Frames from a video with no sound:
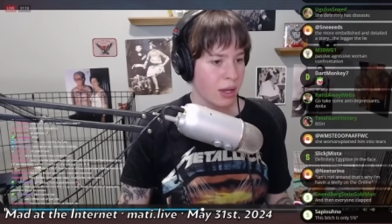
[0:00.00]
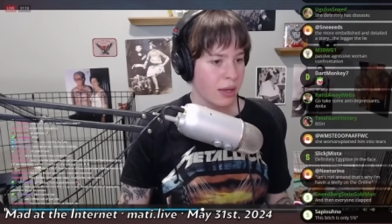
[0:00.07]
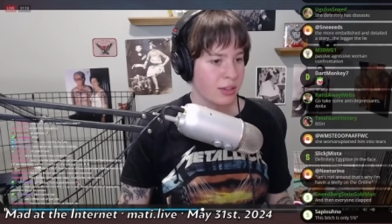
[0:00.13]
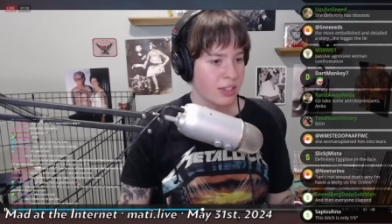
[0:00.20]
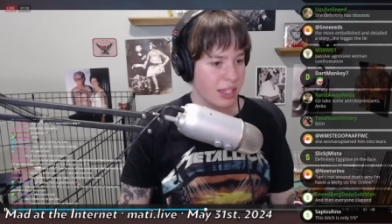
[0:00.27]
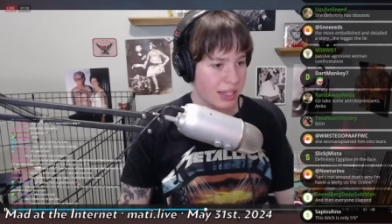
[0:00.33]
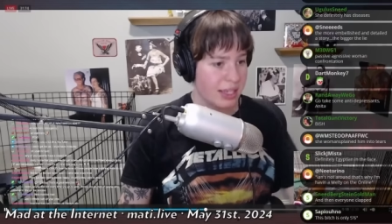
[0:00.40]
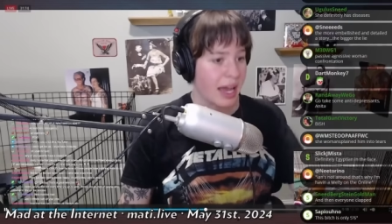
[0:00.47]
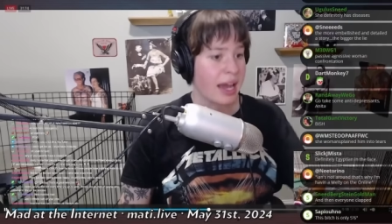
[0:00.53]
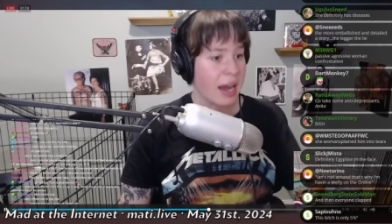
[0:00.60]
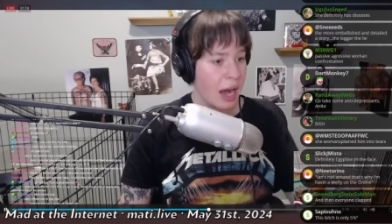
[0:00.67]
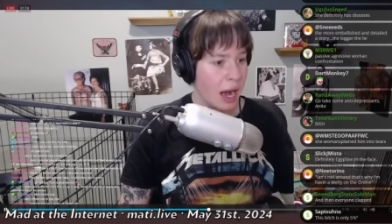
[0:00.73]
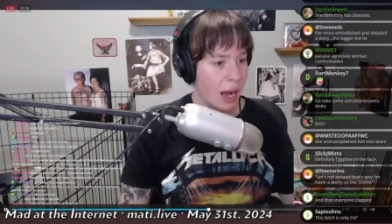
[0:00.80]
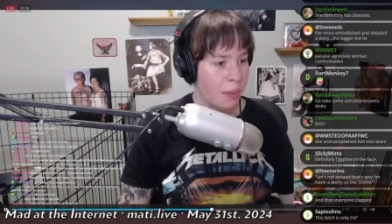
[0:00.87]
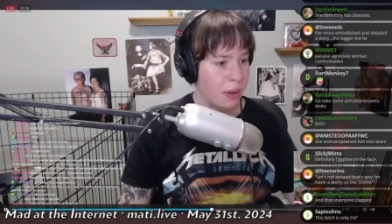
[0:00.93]
to get
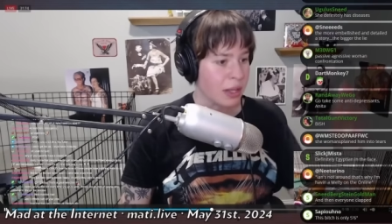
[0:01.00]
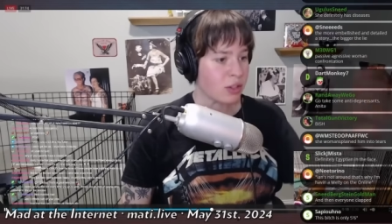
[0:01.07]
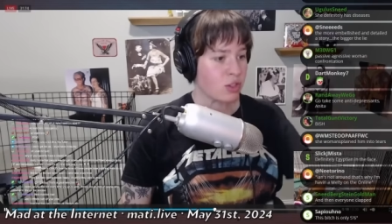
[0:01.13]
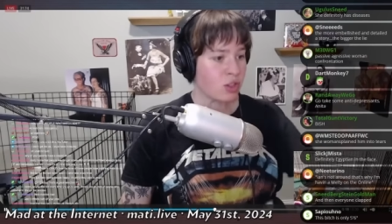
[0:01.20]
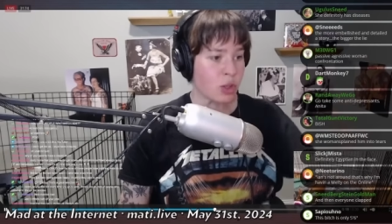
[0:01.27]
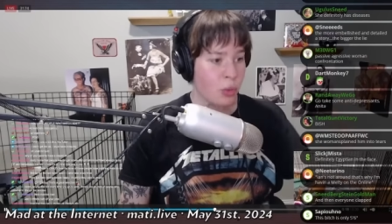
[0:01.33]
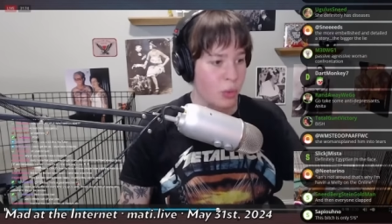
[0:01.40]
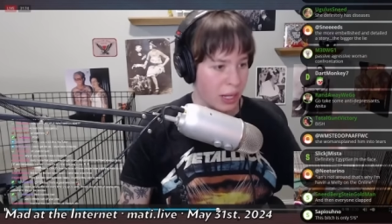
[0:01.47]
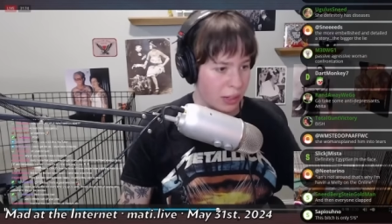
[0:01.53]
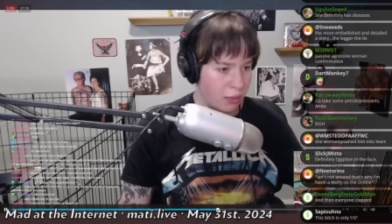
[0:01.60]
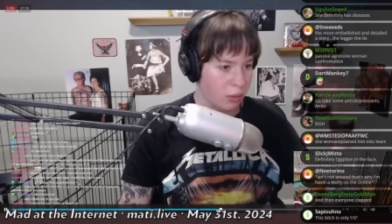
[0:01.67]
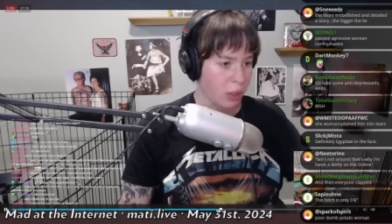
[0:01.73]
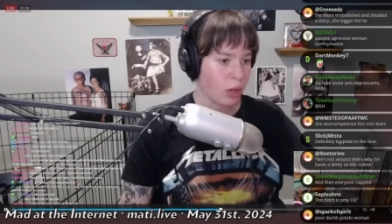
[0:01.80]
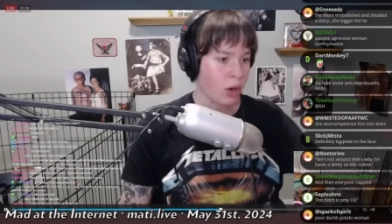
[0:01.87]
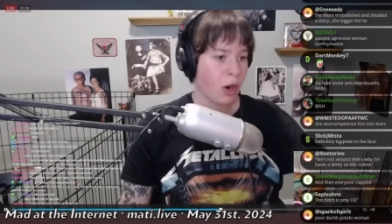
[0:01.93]
up and do it
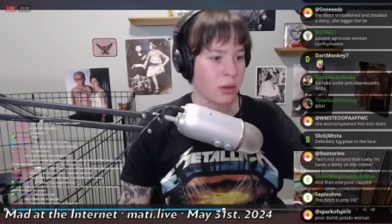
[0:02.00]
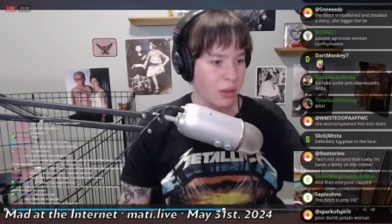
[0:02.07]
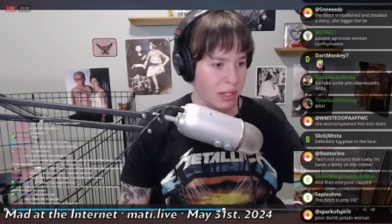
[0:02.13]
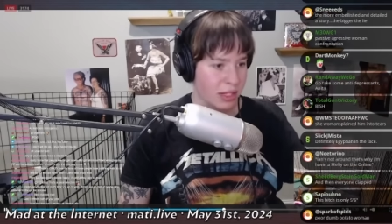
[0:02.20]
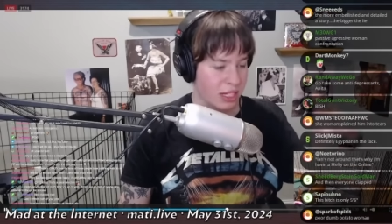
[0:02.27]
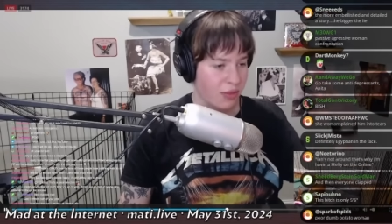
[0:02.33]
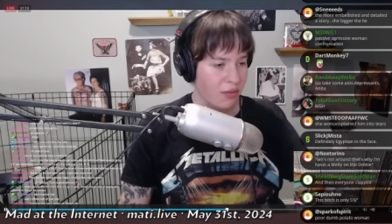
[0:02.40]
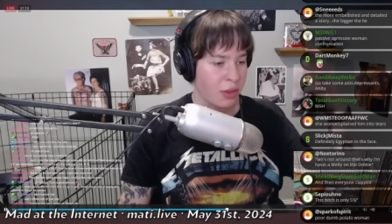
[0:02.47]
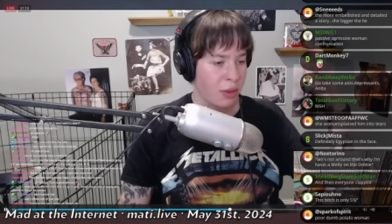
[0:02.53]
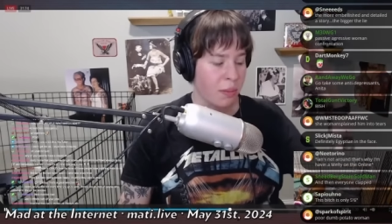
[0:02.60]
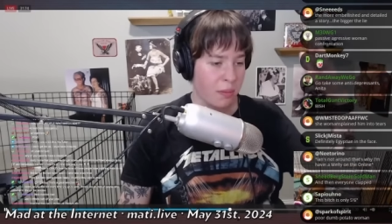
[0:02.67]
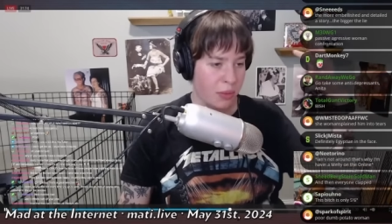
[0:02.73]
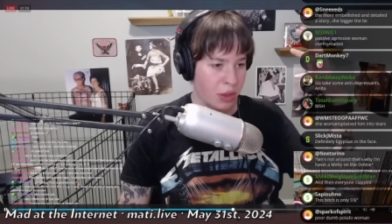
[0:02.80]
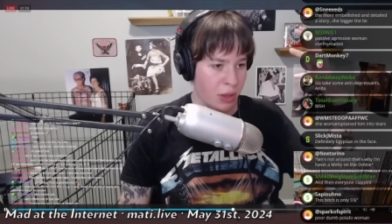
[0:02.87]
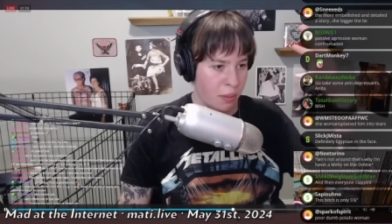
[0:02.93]
regardless of the
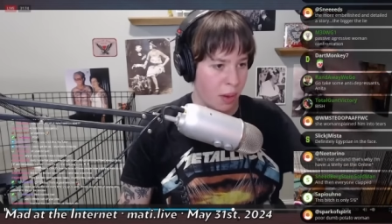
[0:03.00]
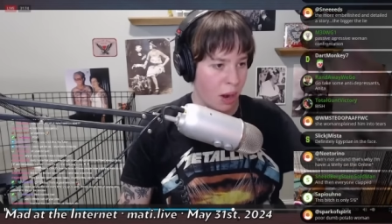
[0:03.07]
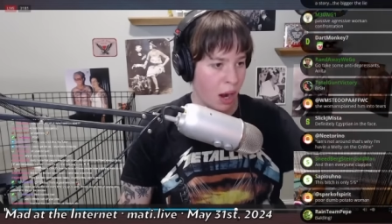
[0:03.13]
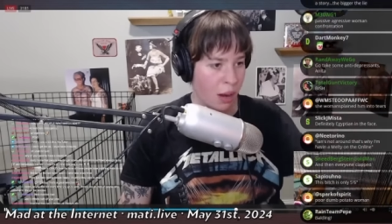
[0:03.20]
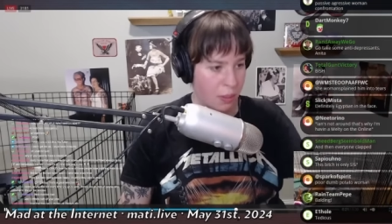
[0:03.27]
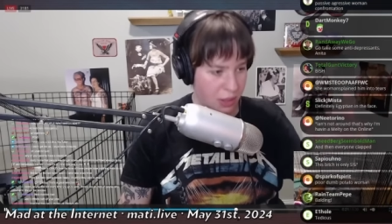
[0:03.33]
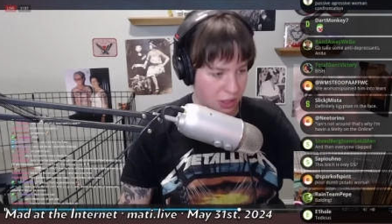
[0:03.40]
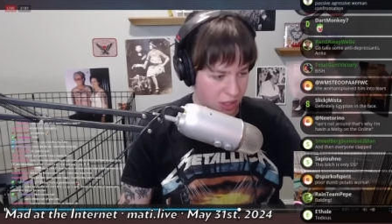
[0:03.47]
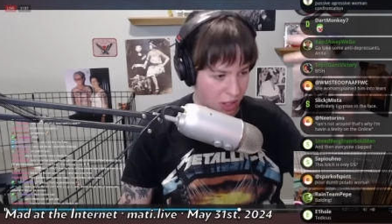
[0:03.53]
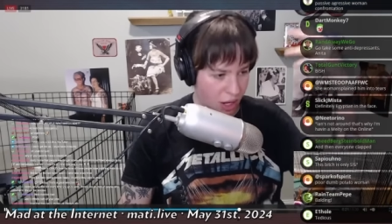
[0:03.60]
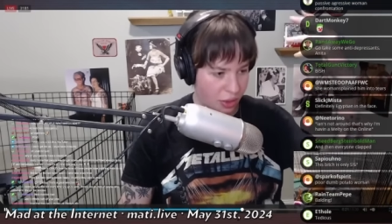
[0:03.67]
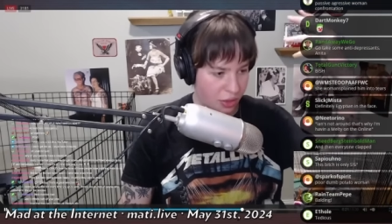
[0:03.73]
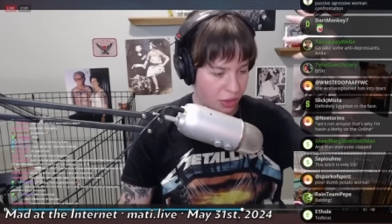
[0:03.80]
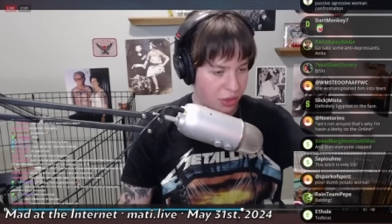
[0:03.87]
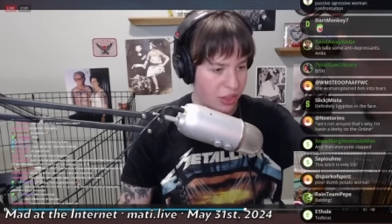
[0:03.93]
the mob and to not
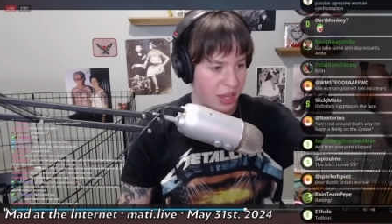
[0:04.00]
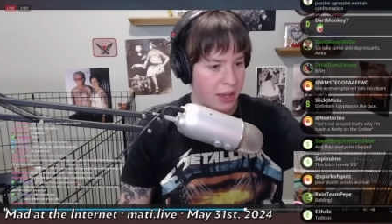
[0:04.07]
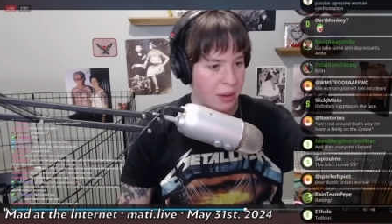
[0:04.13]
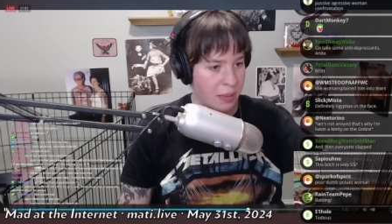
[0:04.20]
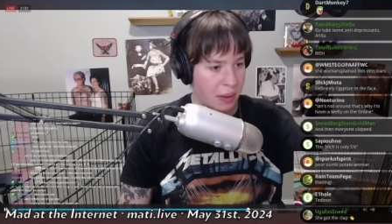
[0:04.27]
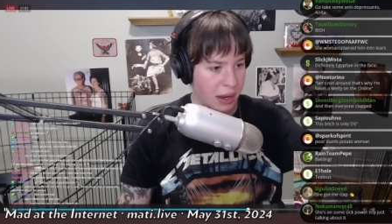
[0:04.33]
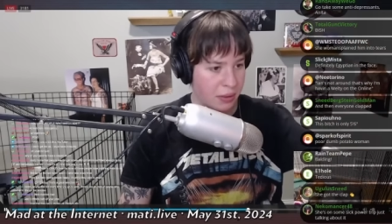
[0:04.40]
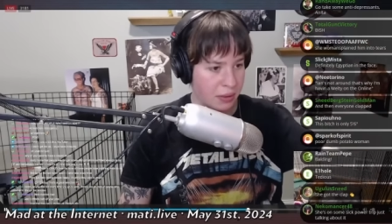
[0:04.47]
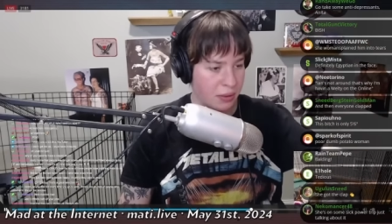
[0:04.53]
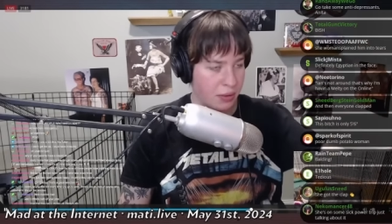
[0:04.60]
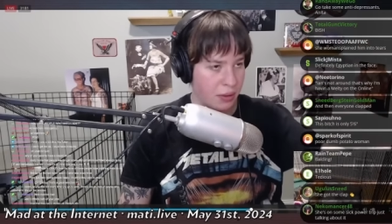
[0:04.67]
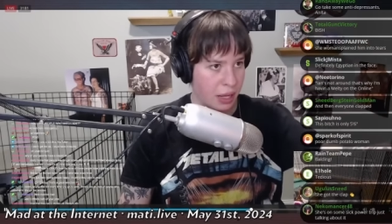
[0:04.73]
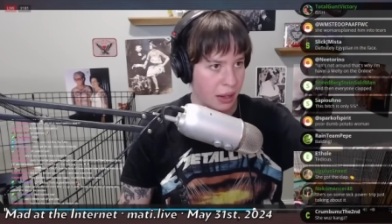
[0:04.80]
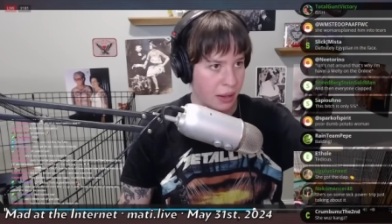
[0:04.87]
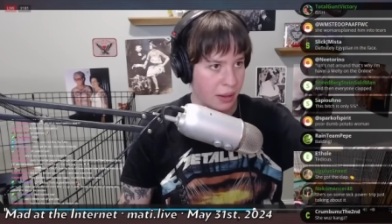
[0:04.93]
think about like